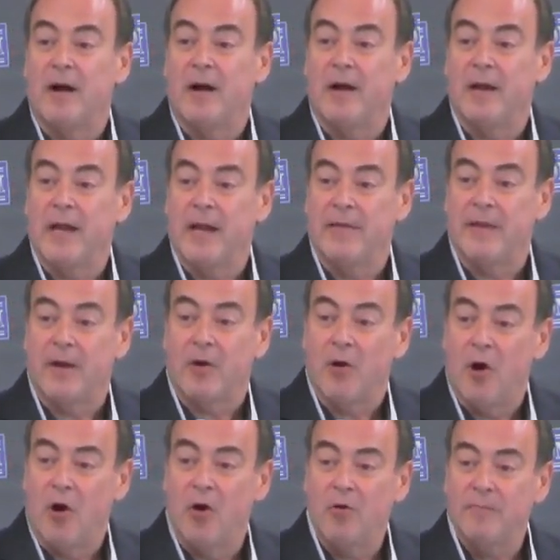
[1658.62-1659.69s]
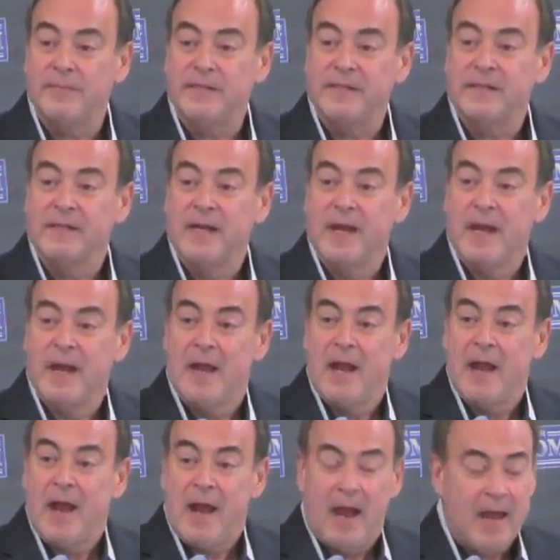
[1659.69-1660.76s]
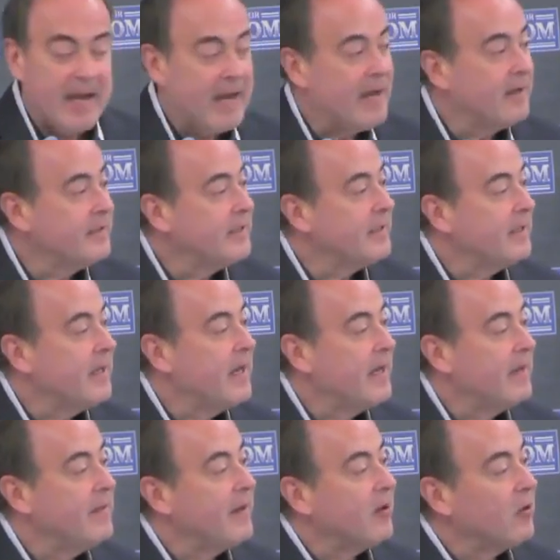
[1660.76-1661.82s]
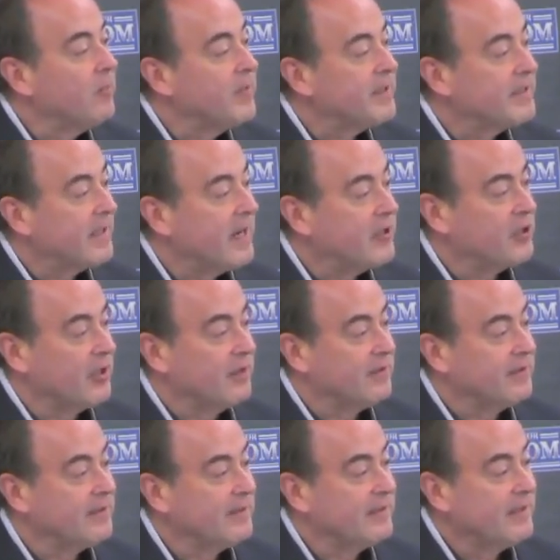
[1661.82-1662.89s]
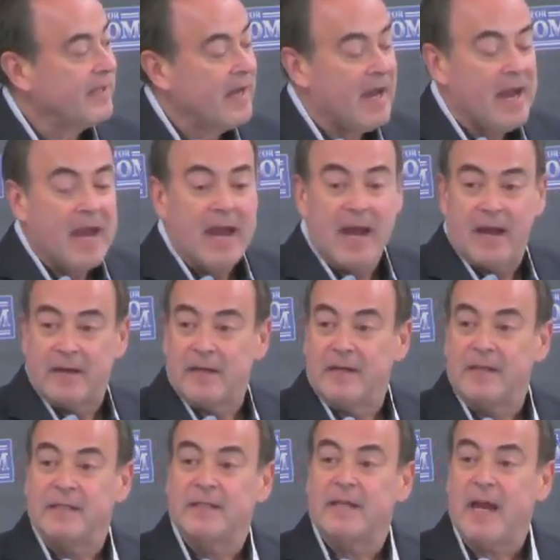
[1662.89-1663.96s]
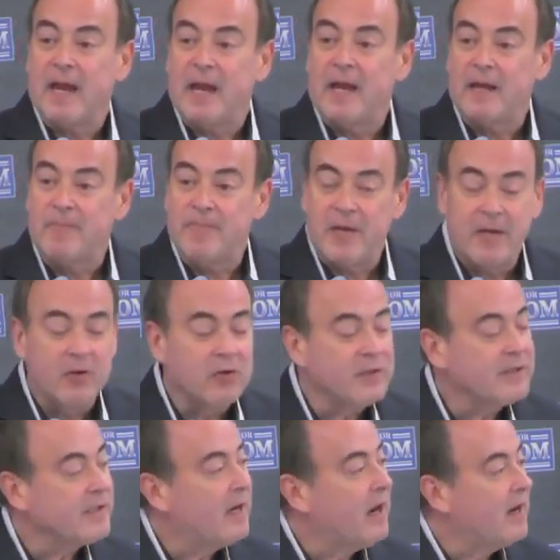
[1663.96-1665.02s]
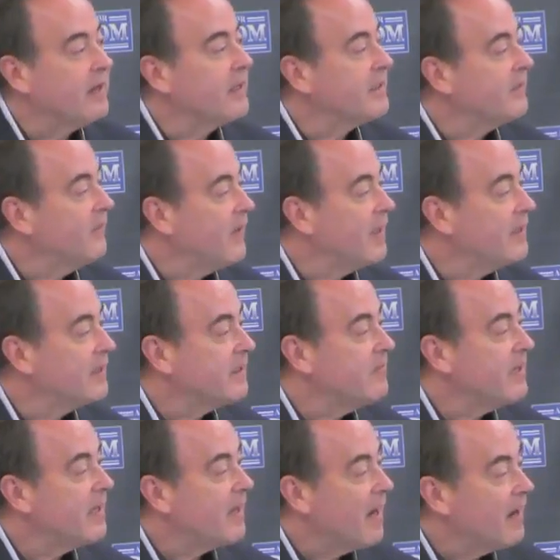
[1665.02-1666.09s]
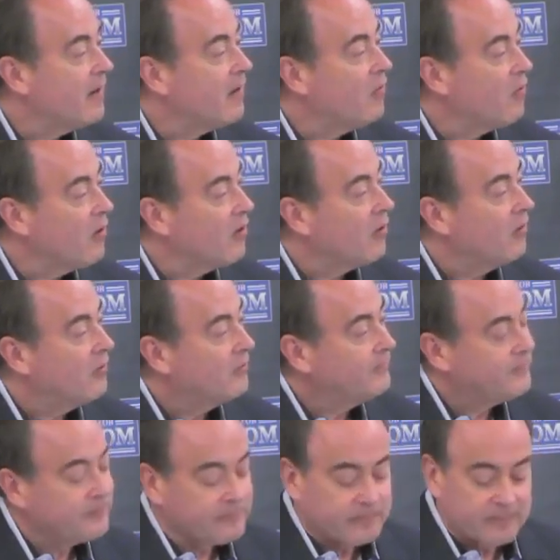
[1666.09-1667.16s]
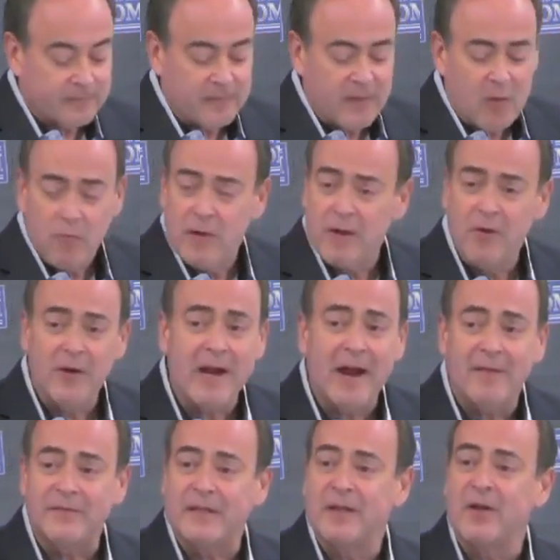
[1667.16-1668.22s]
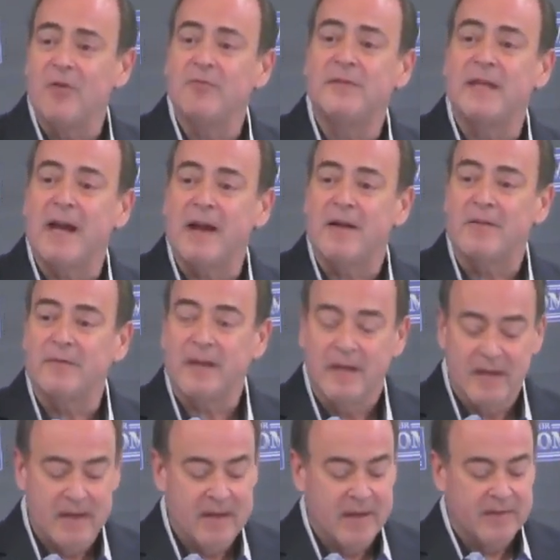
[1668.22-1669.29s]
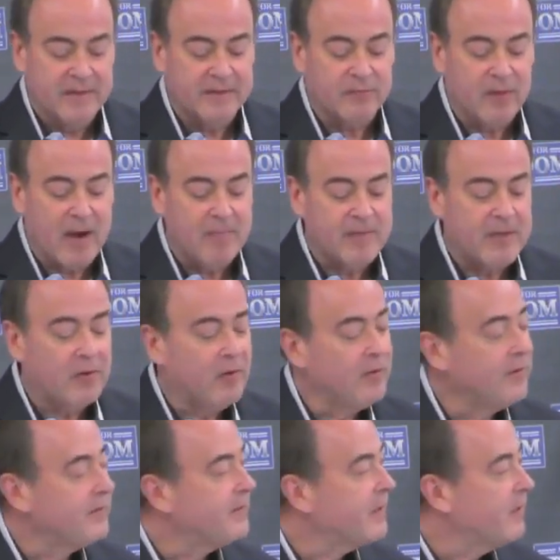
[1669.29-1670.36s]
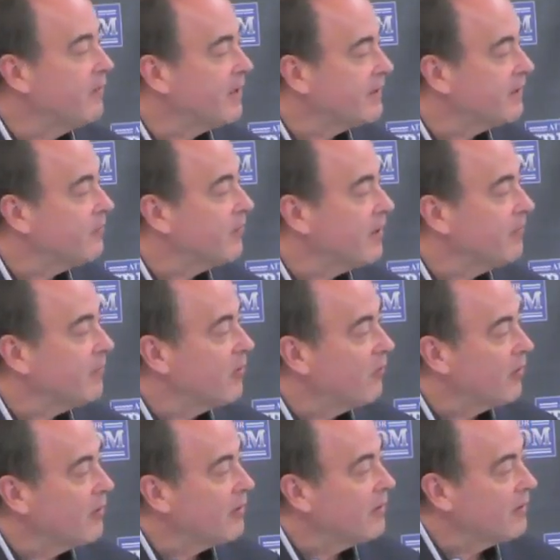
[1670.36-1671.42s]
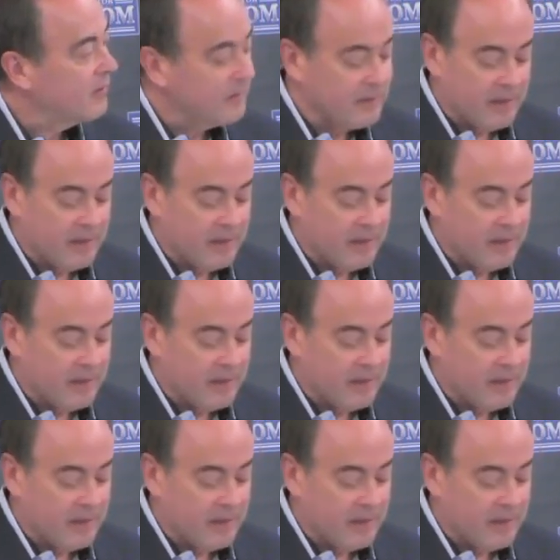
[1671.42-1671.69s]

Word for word: homes and in their possessions, and it appears on its face to be categorical. We don't have to go down this rabbit hole that the U.S. Supreme Court